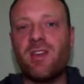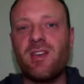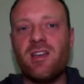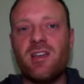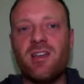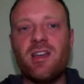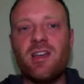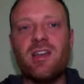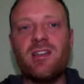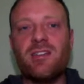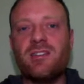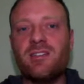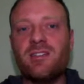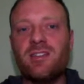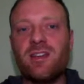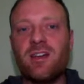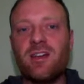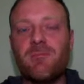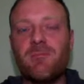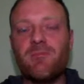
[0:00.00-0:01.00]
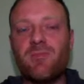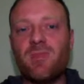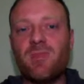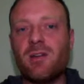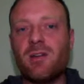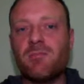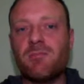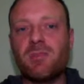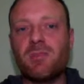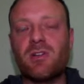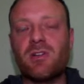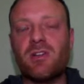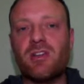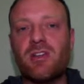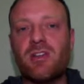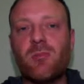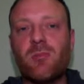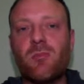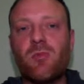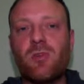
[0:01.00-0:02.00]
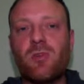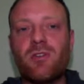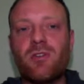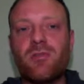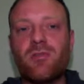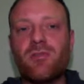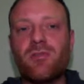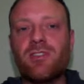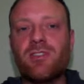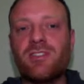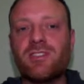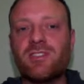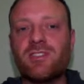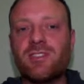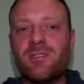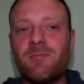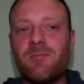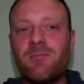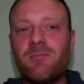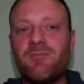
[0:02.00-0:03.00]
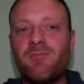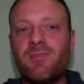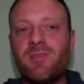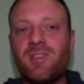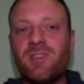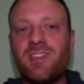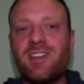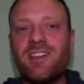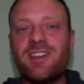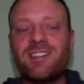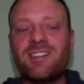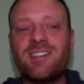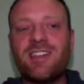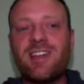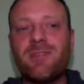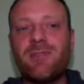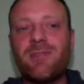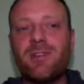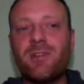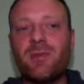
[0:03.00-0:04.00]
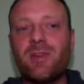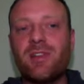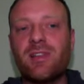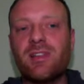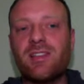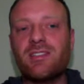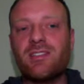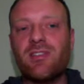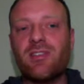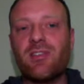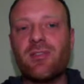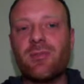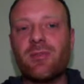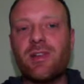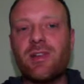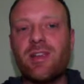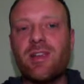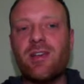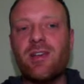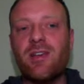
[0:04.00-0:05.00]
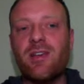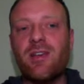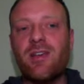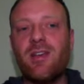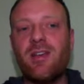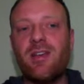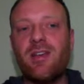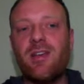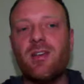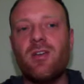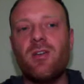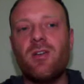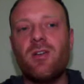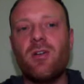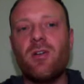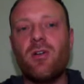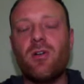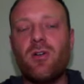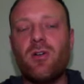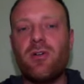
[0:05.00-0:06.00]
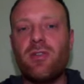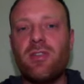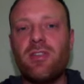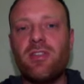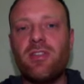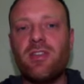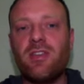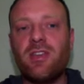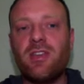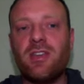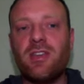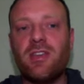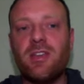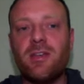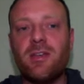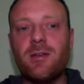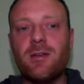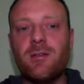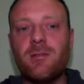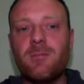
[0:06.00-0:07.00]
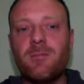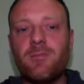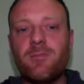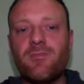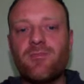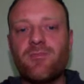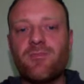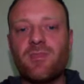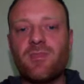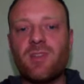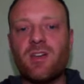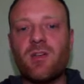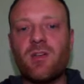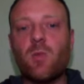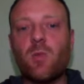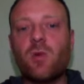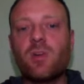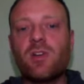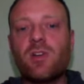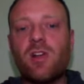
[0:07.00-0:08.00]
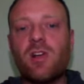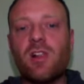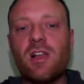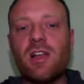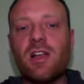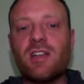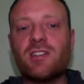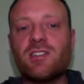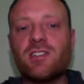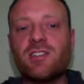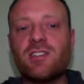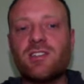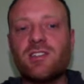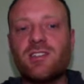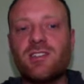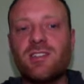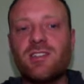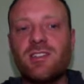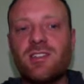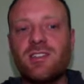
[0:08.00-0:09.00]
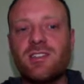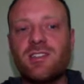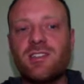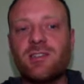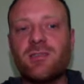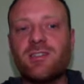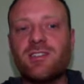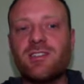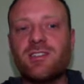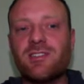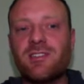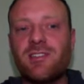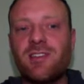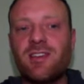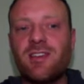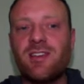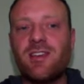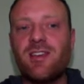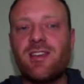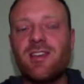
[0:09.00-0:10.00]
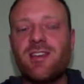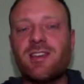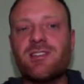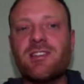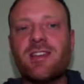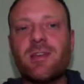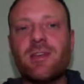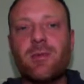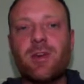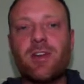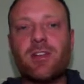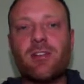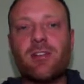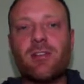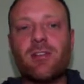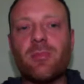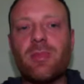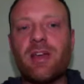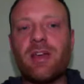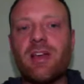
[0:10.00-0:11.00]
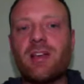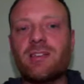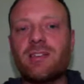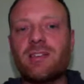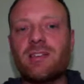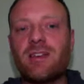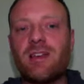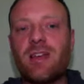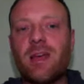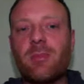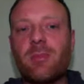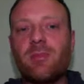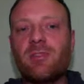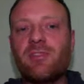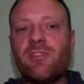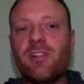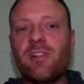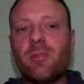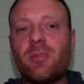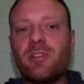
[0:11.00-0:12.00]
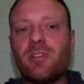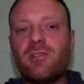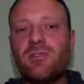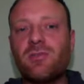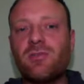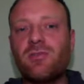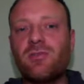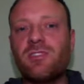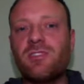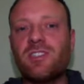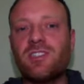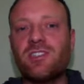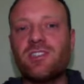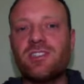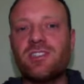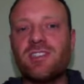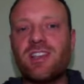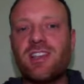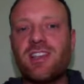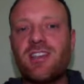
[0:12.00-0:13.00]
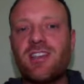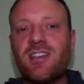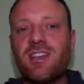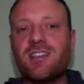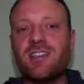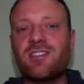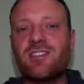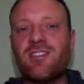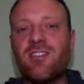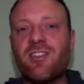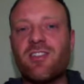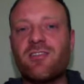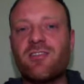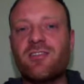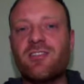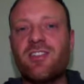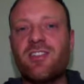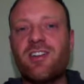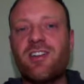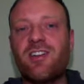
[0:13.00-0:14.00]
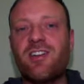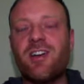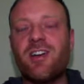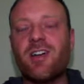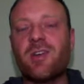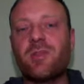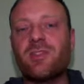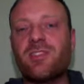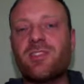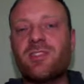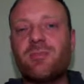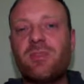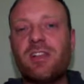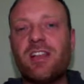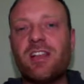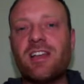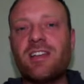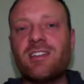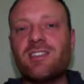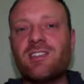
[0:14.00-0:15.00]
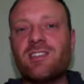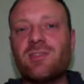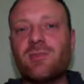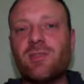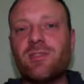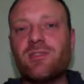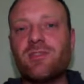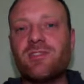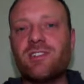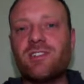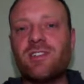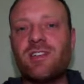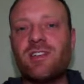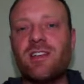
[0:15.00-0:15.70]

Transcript: and uh, I'm going to help walk you through this. Okay, today we're doing lesson three on the uh, word collage series and today we're going to learn about uh, Apple development tools such as Xcode, iOS Simulator, Swift,